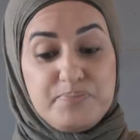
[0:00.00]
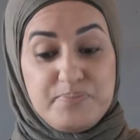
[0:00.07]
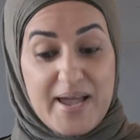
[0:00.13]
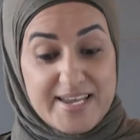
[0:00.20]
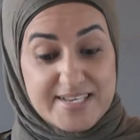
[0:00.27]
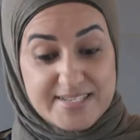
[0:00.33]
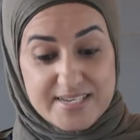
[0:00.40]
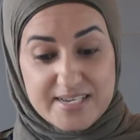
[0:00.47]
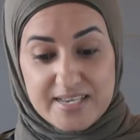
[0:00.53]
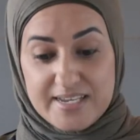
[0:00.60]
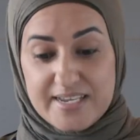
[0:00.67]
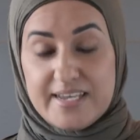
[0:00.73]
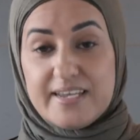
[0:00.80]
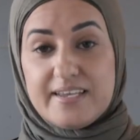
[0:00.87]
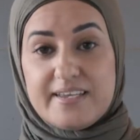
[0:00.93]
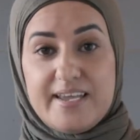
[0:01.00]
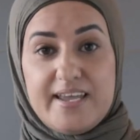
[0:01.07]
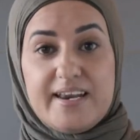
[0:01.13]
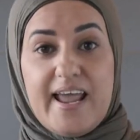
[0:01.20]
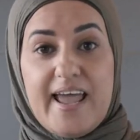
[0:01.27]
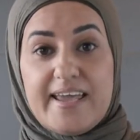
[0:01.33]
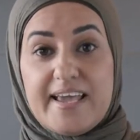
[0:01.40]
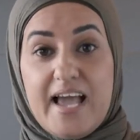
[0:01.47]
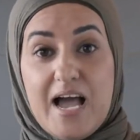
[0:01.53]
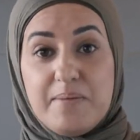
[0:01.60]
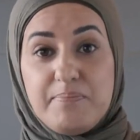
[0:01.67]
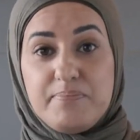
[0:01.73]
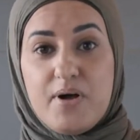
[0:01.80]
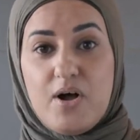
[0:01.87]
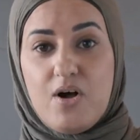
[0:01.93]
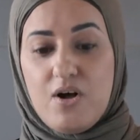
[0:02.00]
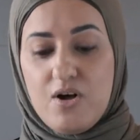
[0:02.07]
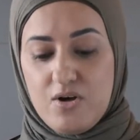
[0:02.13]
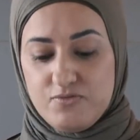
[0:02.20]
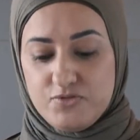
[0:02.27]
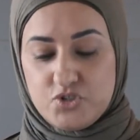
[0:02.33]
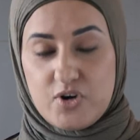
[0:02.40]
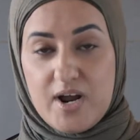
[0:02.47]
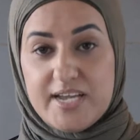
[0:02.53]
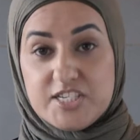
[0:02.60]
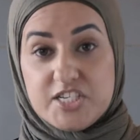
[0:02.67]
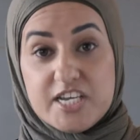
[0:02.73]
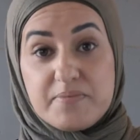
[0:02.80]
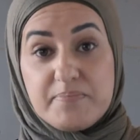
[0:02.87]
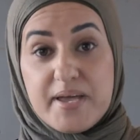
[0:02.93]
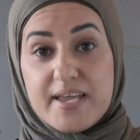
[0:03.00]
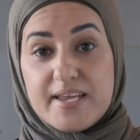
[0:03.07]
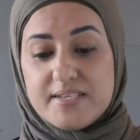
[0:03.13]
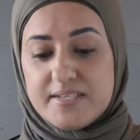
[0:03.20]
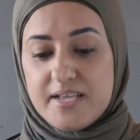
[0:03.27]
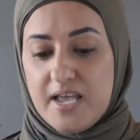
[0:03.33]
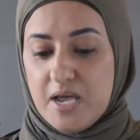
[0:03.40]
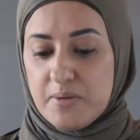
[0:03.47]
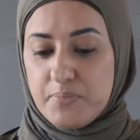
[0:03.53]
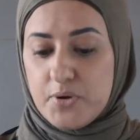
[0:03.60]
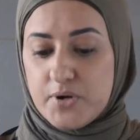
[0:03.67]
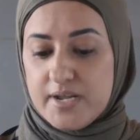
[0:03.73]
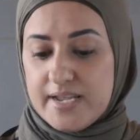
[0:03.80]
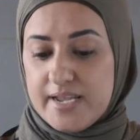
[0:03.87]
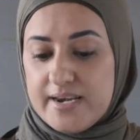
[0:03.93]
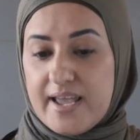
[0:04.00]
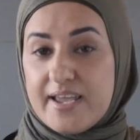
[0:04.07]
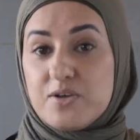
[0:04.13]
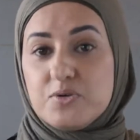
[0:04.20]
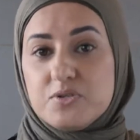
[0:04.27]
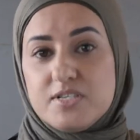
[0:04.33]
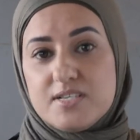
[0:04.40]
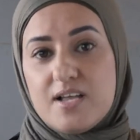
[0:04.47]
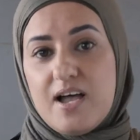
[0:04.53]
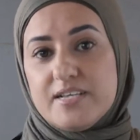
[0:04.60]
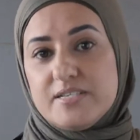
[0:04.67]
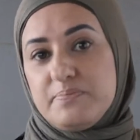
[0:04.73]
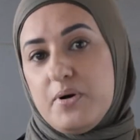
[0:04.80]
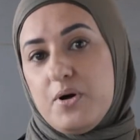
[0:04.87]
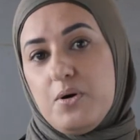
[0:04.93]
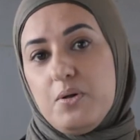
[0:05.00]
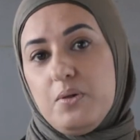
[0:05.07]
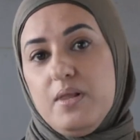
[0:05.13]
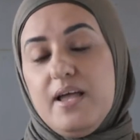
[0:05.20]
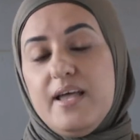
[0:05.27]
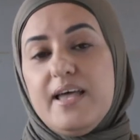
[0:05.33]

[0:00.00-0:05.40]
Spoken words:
basically get a cup of dry chickpeas, put it in a good sized bowl,